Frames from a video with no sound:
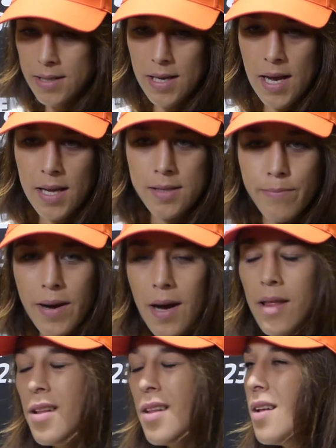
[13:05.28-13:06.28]
ass,
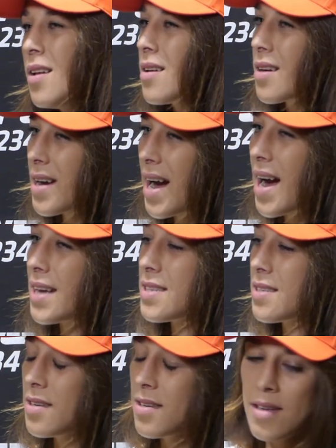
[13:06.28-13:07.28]
but
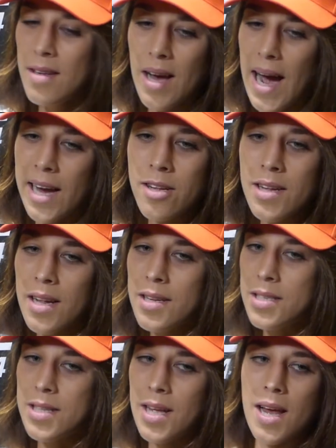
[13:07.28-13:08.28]
I don't
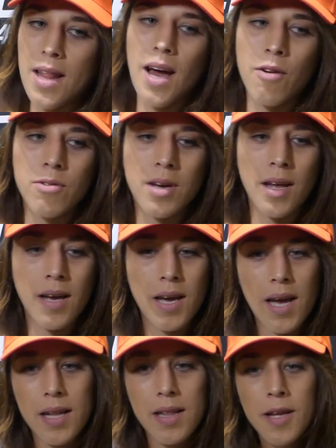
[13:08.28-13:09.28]
understand how
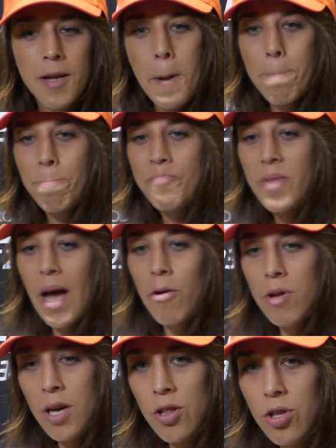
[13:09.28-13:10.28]

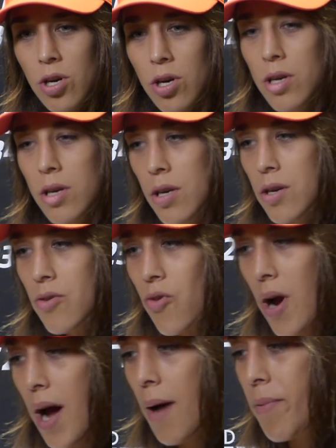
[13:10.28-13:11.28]
you can talk
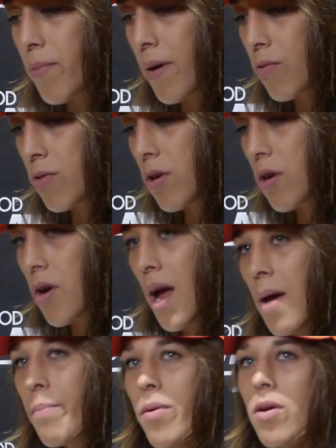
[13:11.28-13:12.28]
crap about your
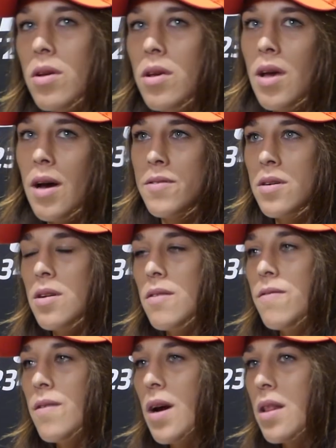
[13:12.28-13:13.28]
employee after
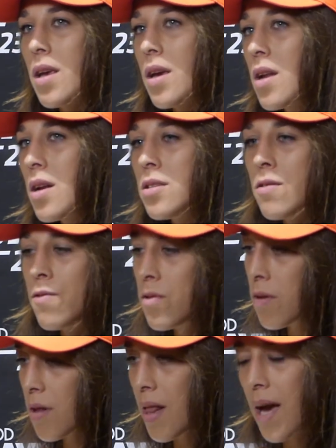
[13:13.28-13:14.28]
the fight. Take it easy. If
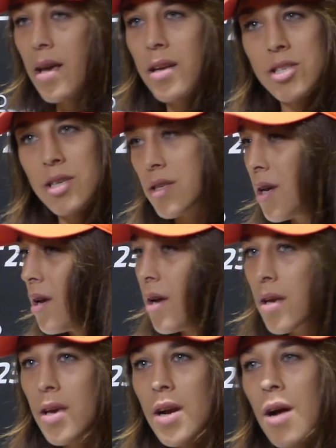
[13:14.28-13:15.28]
you don't like it, just
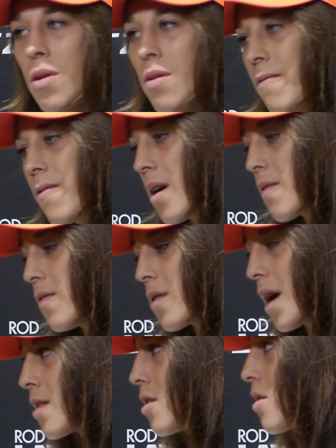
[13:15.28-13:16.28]
get out and fight
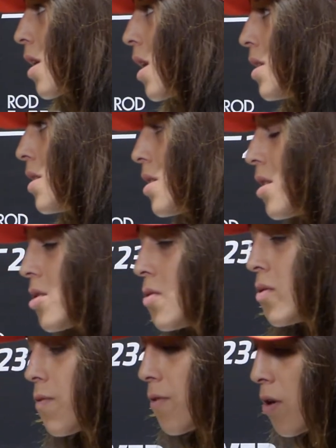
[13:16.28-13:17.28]
for other organization. If you're